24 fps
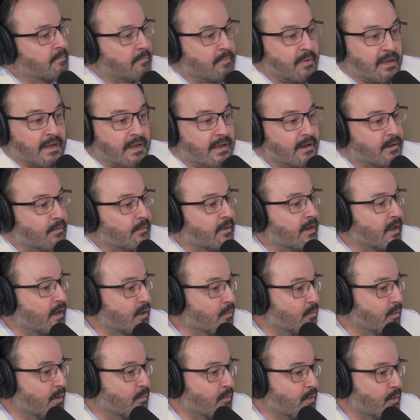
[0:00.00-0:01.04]
being
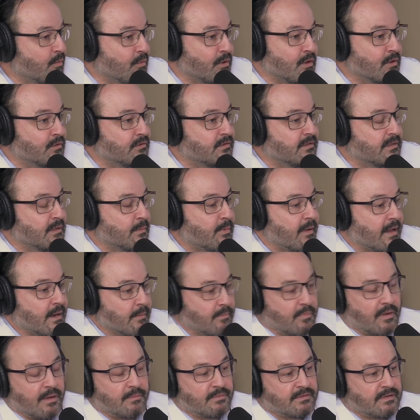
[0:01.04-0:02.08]
around when we were using the
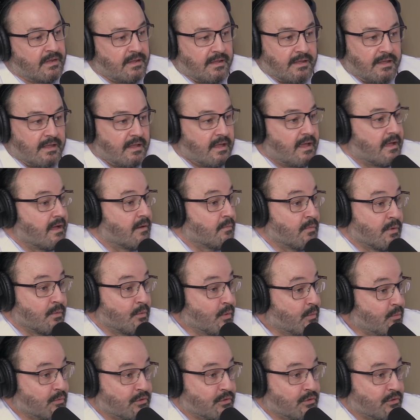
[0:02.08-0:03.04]
pain pumps, we would